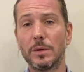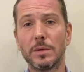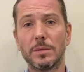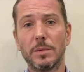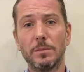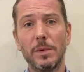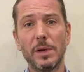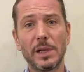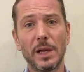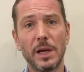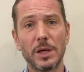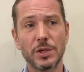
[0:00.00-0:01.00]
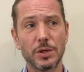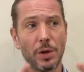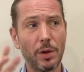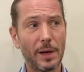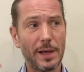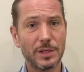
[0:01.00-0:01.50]

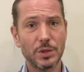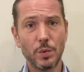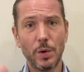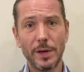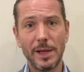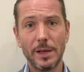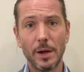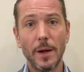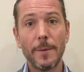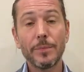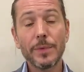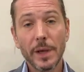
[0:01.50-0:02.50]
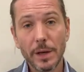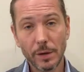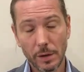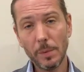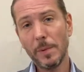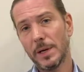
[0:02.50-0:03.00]
multinational and so on, in the
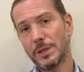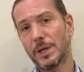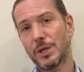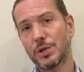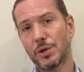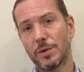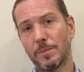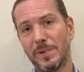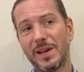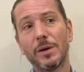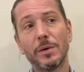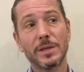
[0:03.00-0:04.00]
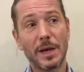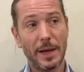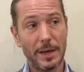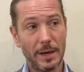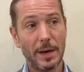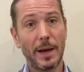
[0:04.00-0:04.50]
globalization, because,
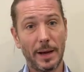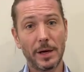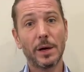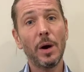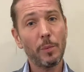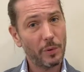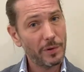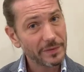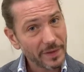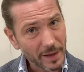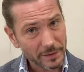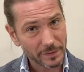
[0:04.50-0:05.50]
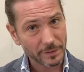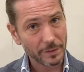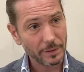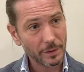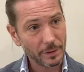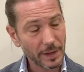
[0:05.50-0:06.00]
and I cope with that,
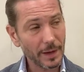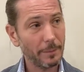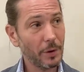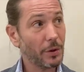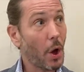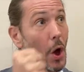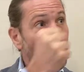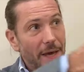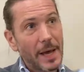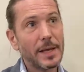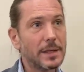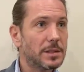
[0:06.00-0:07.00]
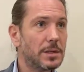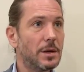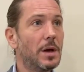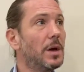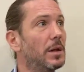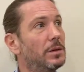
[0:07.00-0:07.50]
okay? I'm not against
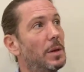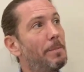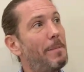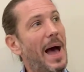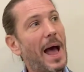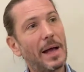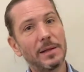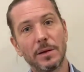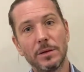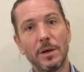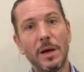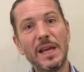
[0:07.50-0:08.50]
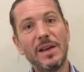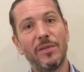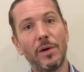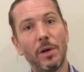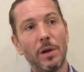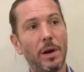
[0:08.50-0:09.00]
the bad, the
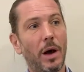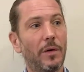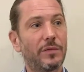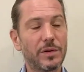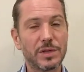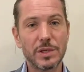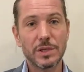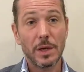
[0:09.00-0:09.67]
evil of the system.